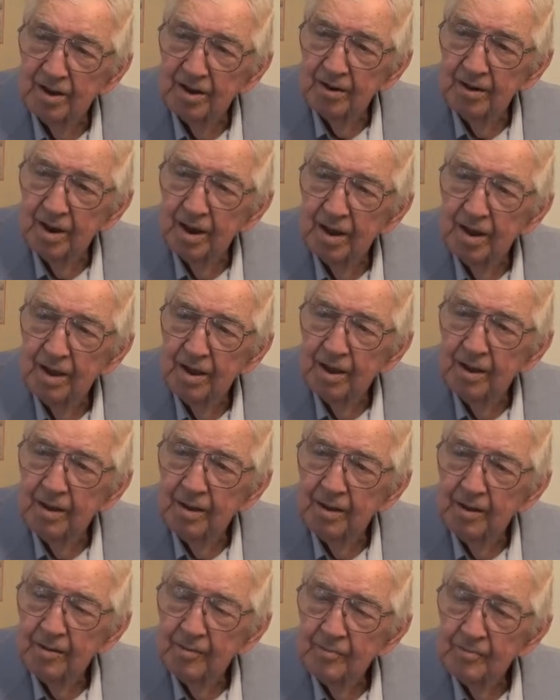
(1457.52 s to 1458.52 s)
Now, when did
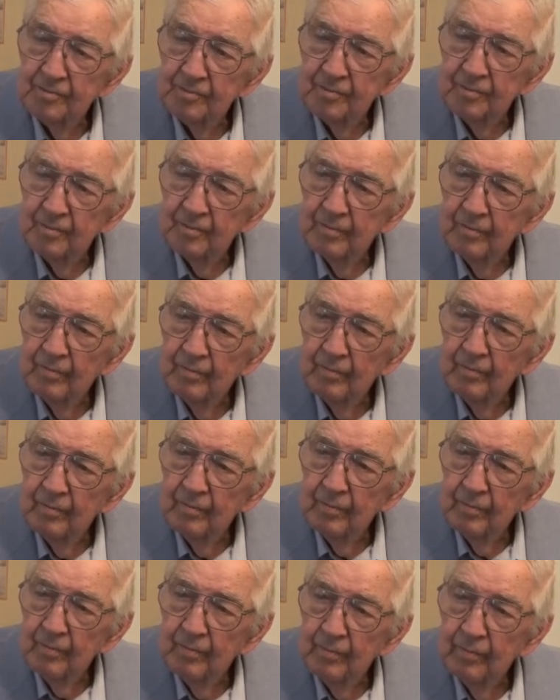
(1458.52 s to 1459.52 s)
you get
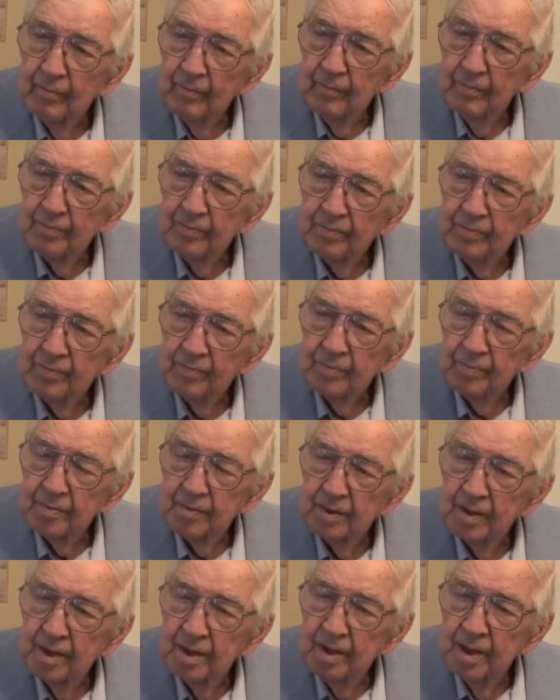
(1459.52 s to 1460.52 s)
Big Cane?
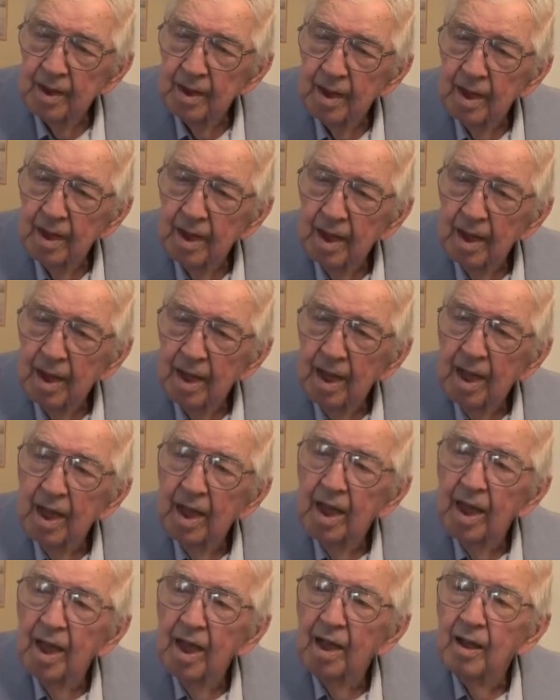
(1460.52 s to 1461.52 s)
When did he come into
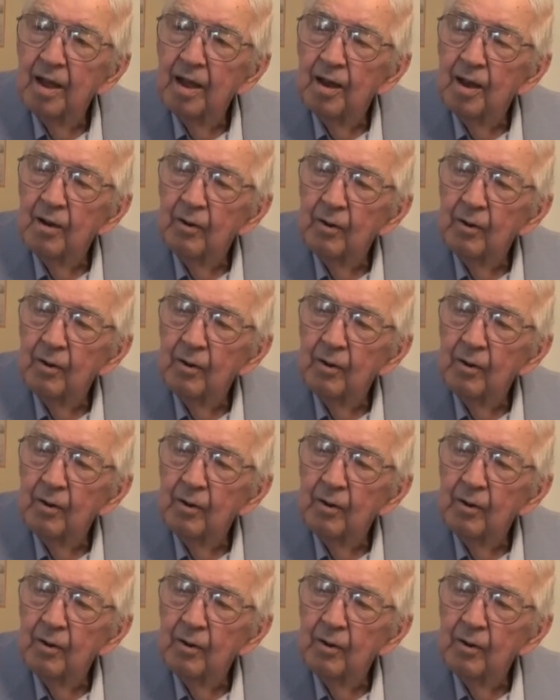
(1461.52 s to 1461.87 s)
your life?